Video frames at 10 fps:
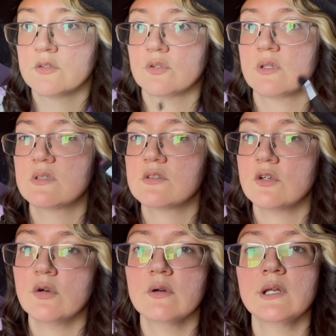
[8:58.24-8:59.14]
this is a
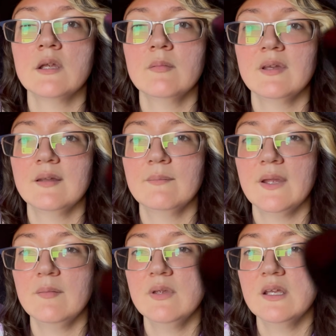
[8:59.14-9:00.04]
cream. It
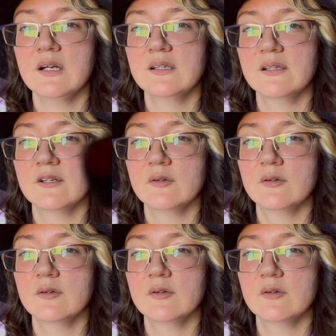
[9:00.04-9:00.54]
may be a little